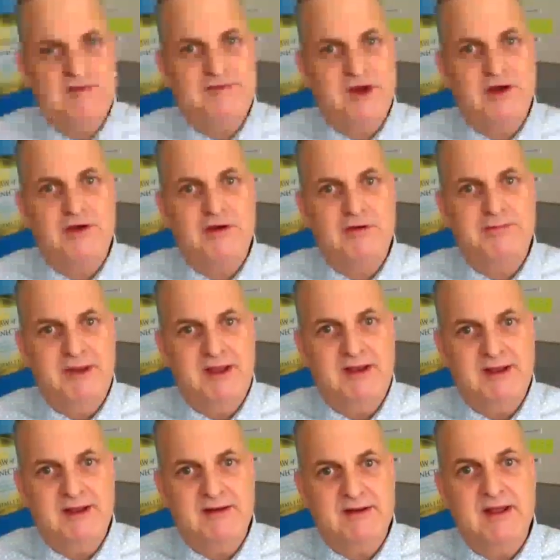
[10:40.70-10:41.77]
very
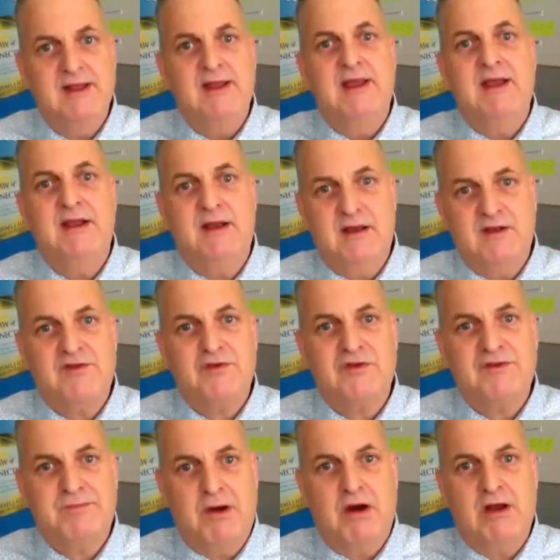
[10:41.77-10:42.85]
obedient. And it is
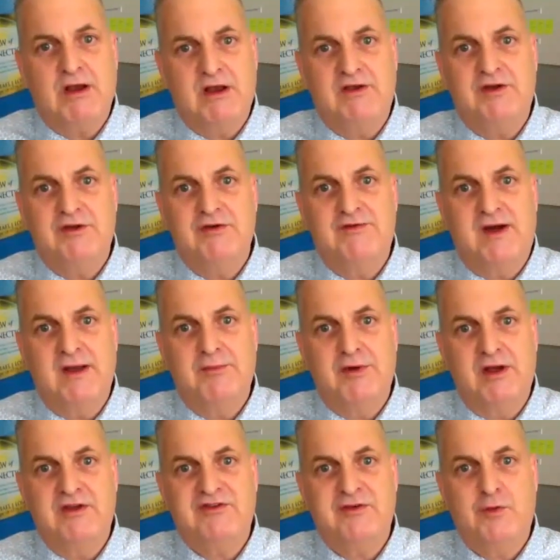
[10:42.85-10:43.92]
responding to your
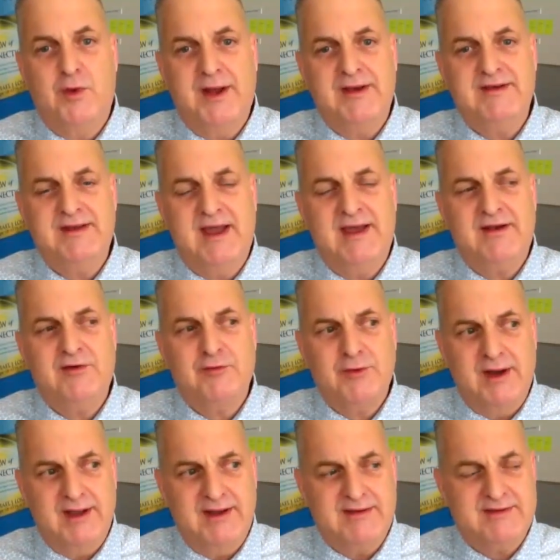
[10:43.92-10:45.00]
vibration when, Dana,
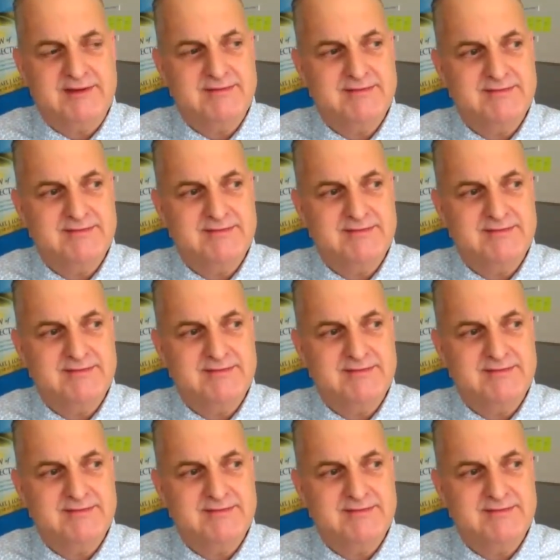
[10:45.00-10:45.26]
right?